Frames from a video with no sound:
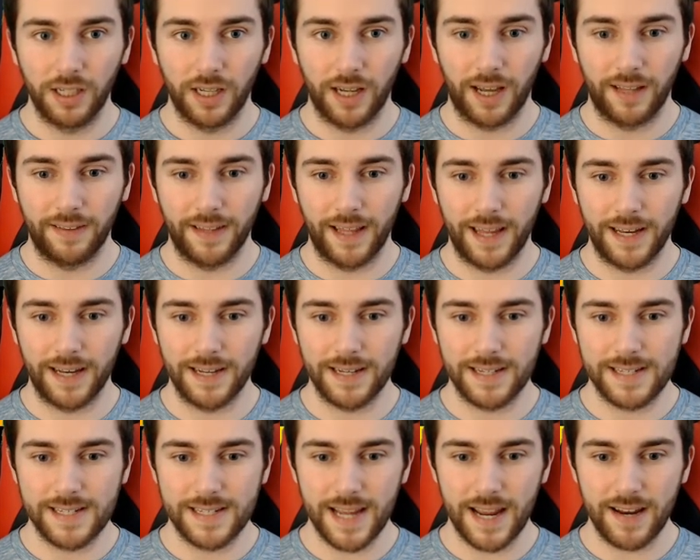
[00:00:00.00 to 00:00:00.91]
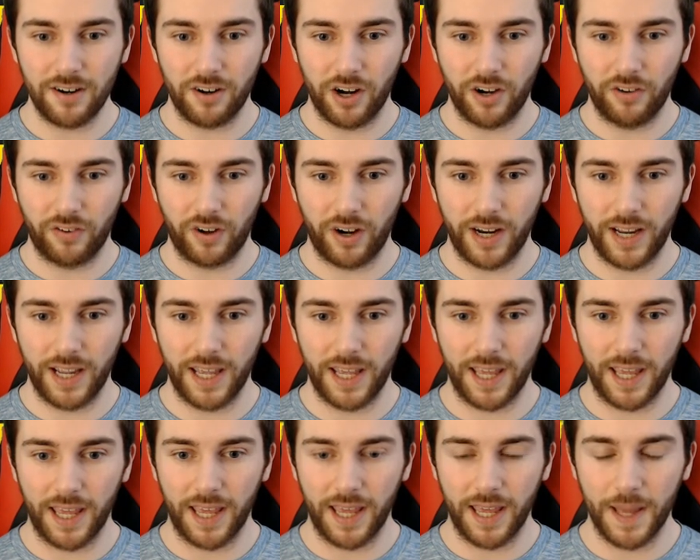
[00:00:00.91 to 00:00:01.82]
And then Deadeye right
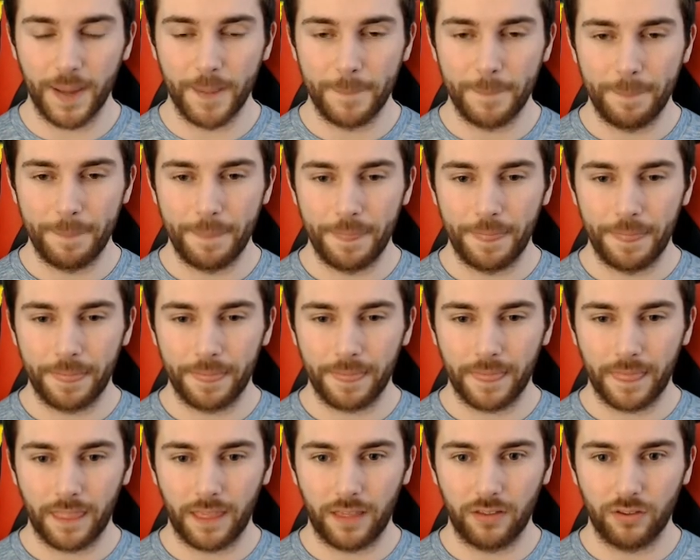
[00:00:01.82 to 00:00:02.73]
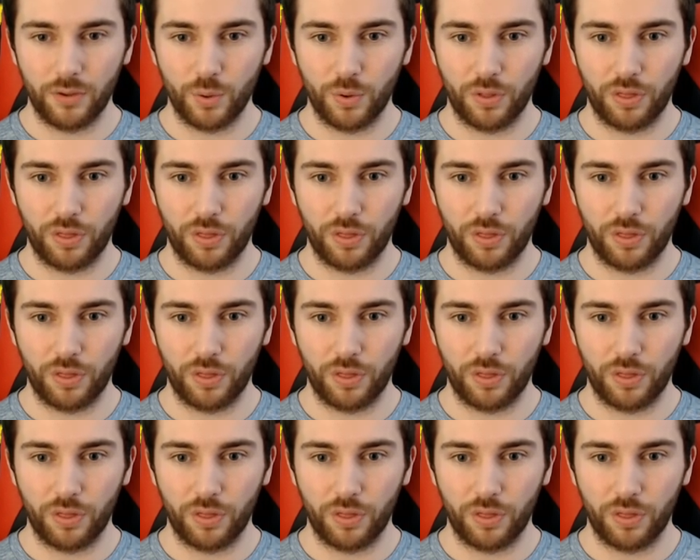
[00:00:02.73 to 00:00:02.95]
here so